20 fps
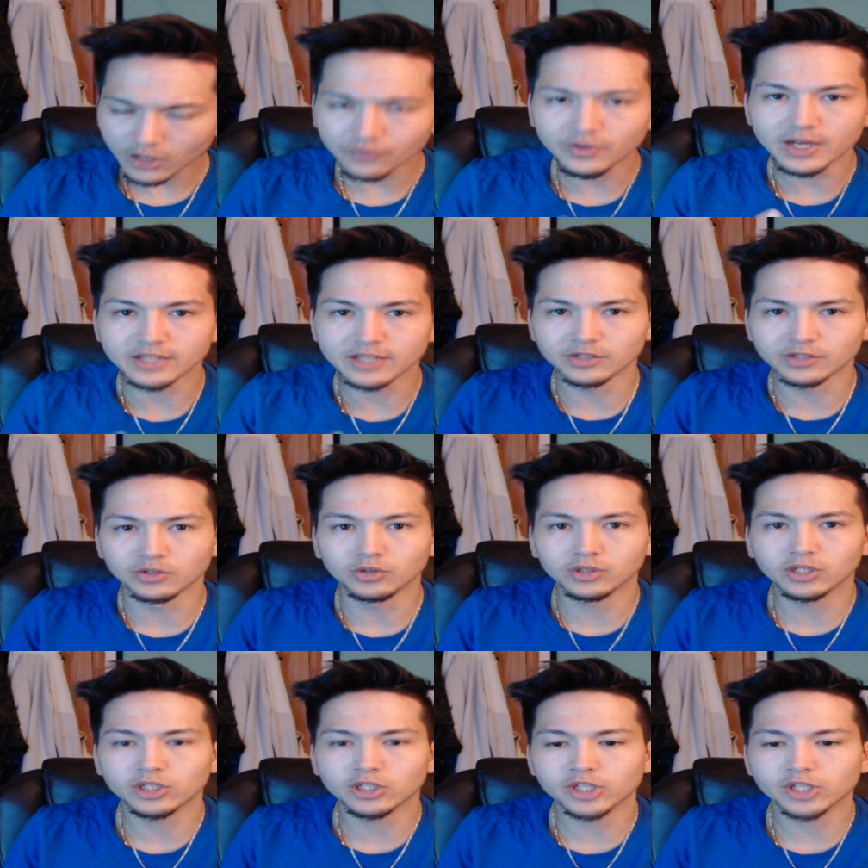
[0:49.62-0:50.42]
If you guys are
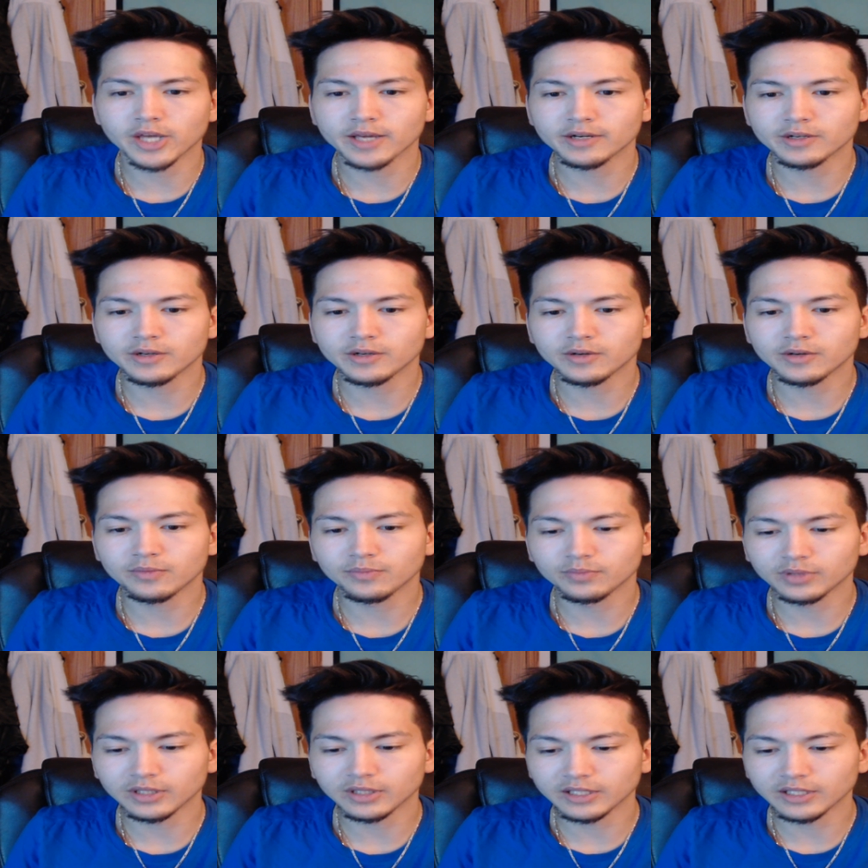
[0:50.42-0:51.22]
new to the
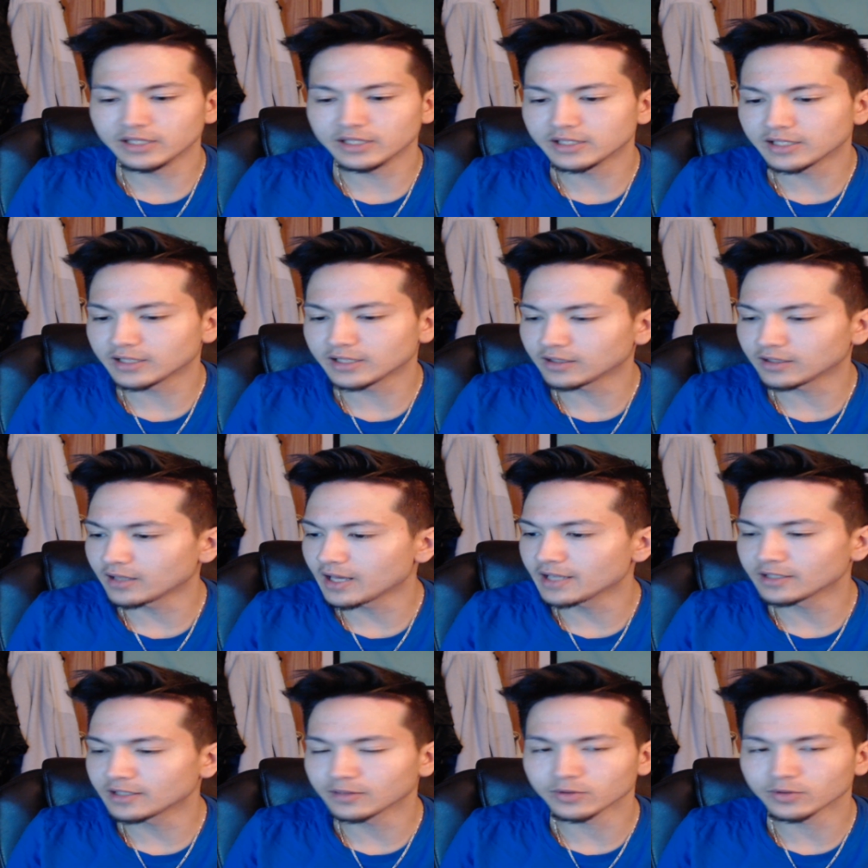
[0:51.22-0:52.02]
channel, please hit the
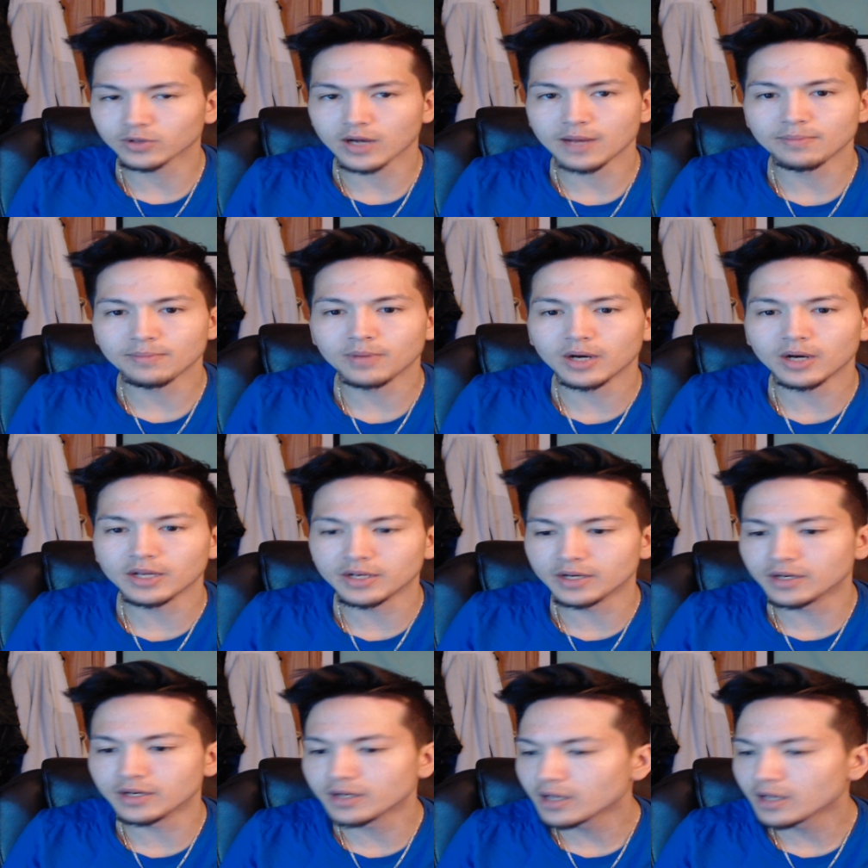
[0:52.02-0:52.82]
like, subscribe
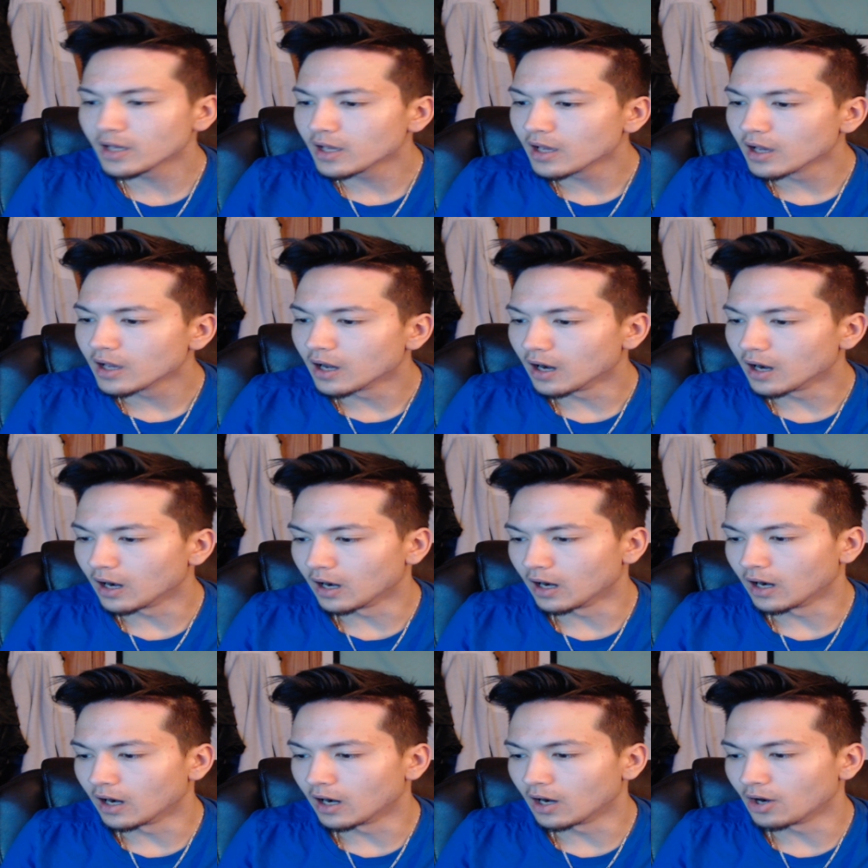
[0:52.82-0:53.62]
button.
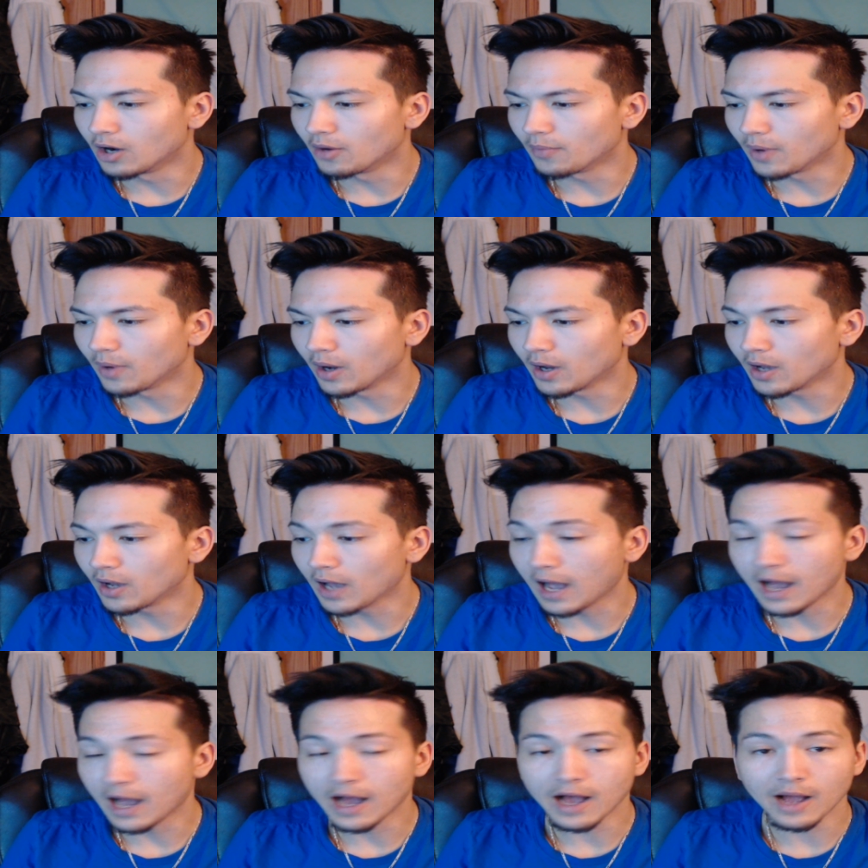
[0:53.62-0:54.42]

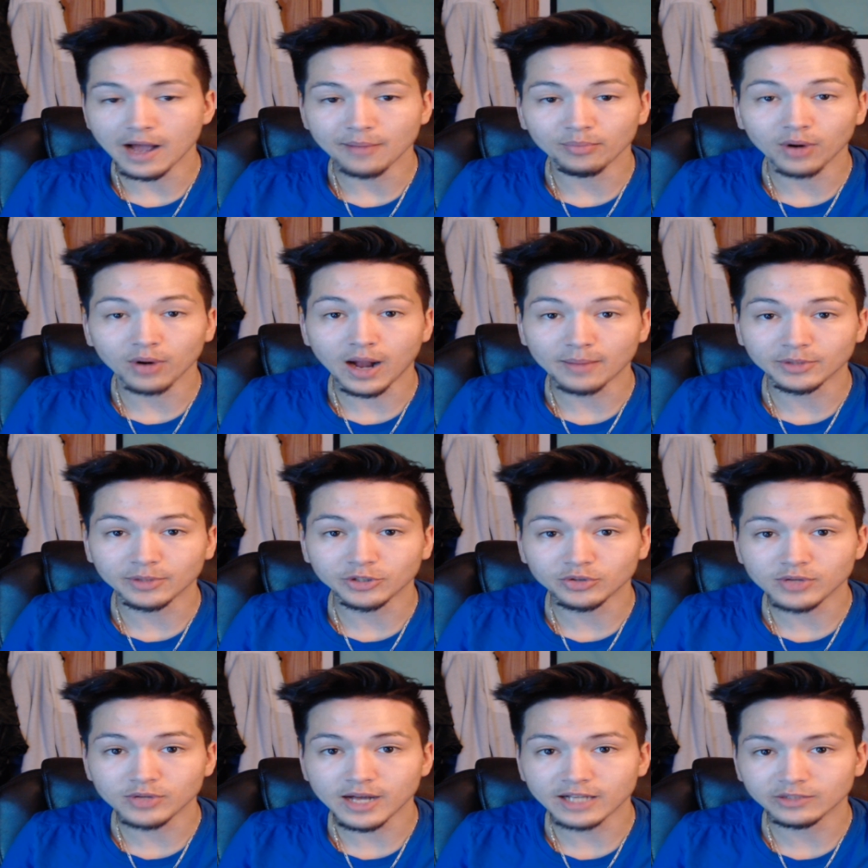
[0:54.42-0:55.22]
I
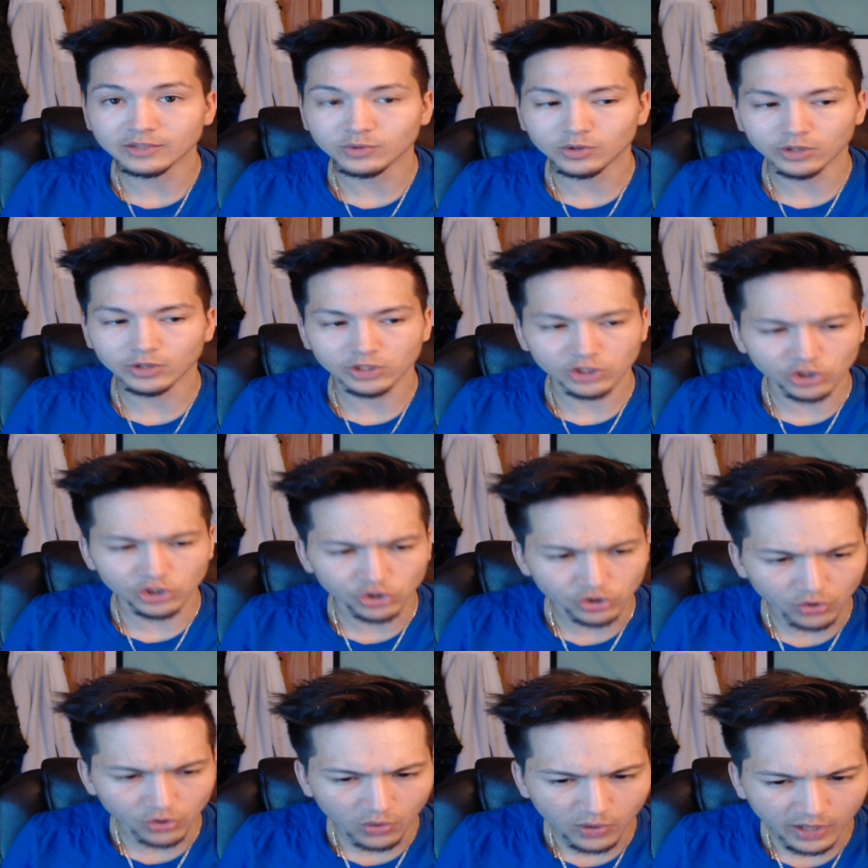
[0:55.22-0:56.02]
promise you guys will
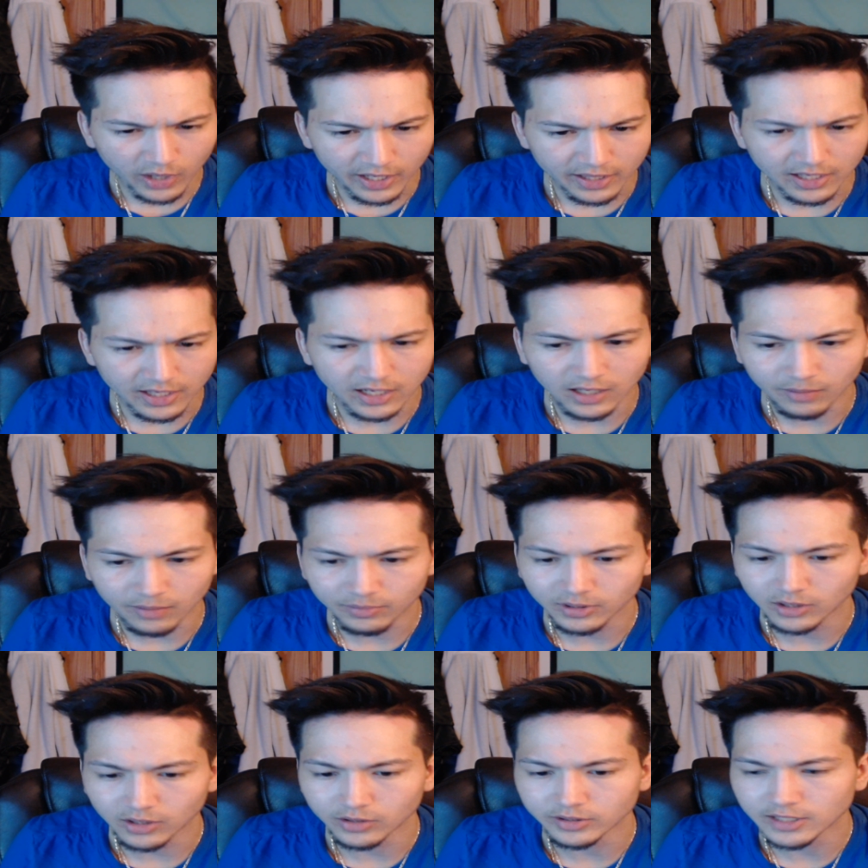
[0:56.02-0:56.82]
enjoy the
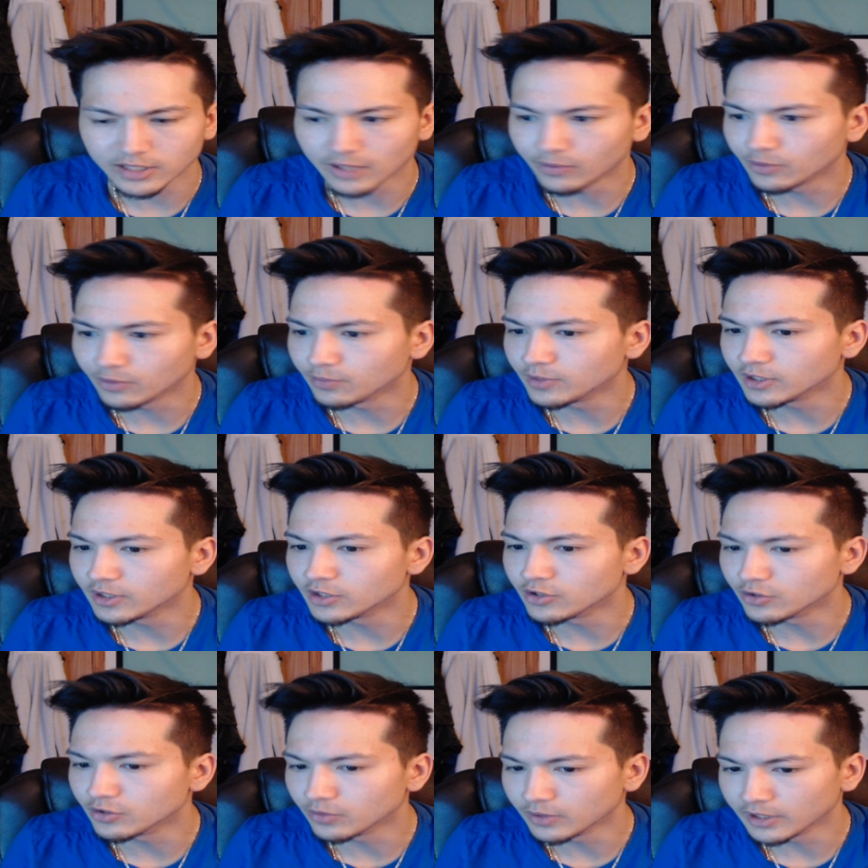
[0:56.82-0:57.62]
uploads I will be
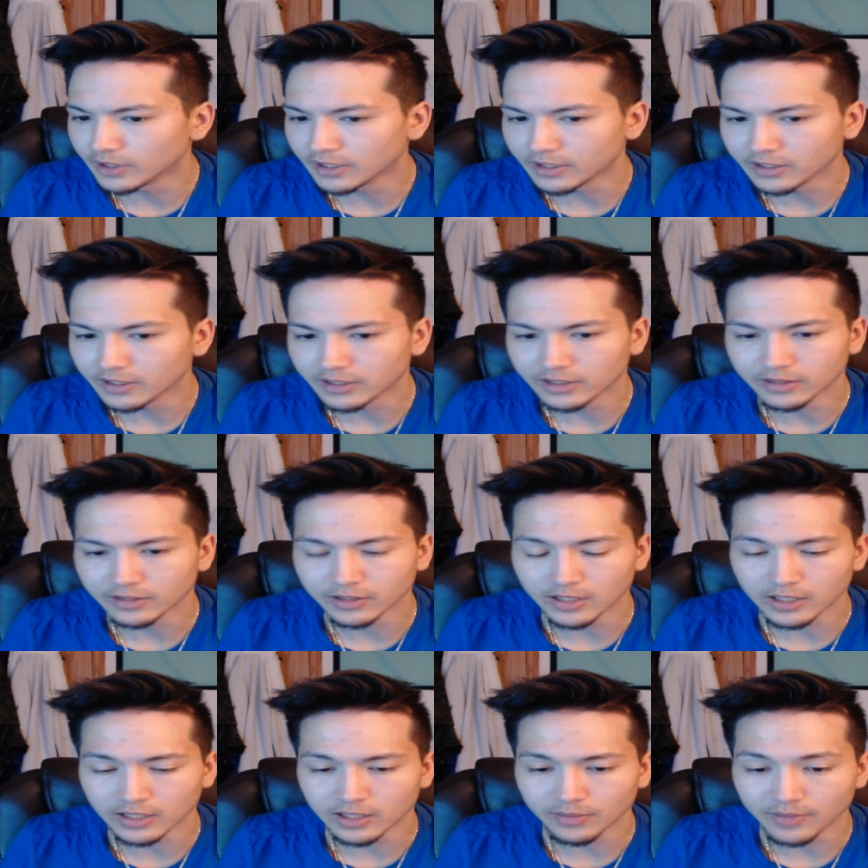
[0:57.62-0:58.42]
doing,
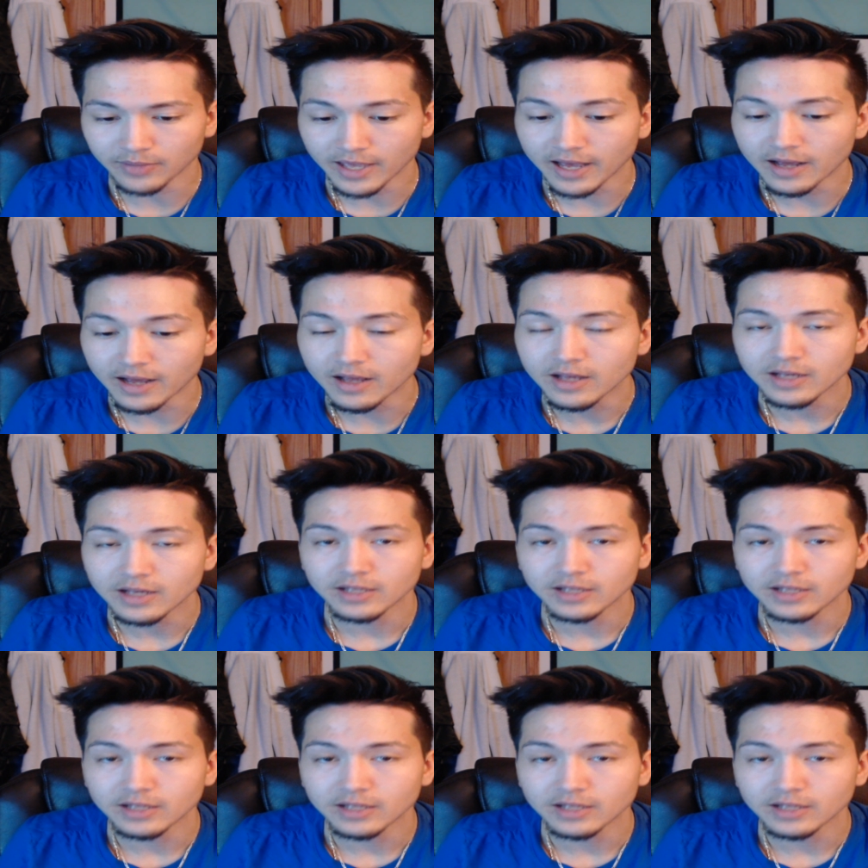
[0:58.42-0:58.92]
and yeah.